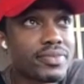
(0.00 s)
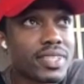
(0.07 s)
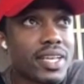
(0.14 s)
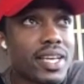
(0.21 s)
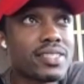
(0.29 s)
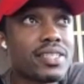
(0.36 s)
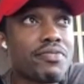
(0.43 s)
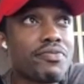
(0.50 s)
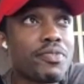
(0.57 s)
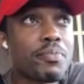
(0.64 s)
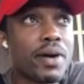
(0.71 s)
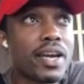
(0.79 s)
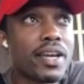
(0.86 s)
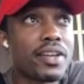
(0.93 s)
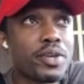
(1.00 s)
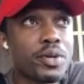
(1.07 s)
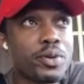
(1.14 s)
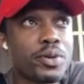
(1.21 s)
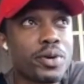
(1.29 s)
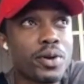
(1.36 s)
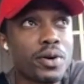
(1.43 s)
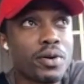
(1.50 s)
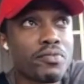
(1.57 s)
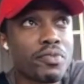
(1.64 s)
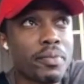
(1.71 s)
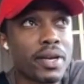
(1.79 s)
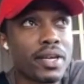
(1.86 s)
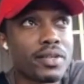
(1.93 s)
Except for buying a unicorn for
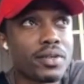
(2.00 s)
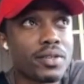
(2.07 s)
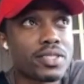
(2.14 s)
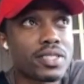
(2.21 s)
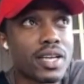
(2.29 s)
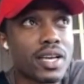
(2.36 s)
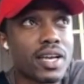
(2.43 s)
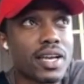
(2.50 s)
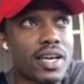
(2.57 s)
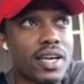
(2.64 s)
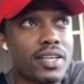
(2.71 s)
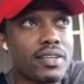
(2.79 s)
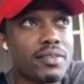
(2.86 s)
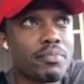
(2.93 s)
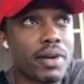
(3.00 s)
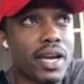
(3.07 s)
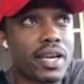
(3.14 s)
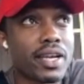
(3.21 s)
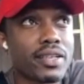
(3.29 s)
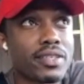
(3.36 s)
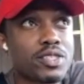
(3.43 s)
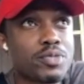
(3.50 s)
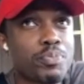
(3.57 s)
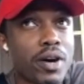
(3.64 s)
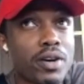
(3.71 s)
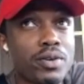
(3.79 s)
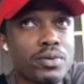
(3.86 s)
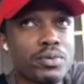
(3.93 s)
my daughter and buying
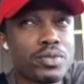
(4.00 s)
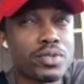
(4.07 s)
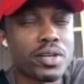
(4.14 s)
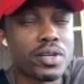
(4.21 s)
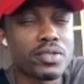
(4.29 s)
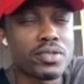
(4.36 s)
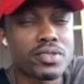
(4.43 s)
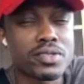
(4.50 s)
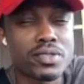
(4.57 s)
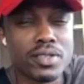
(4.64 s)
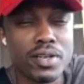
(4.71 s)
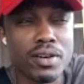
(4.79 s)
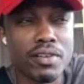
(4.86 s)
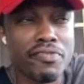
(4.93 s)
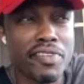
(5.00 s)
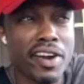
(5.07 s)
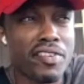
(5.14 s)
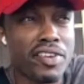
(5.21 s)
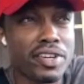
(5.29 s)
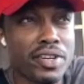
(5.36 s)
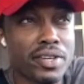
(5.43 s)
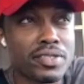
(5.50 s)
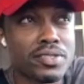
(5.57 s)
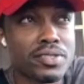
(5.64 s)
sparkle dust or fairy dust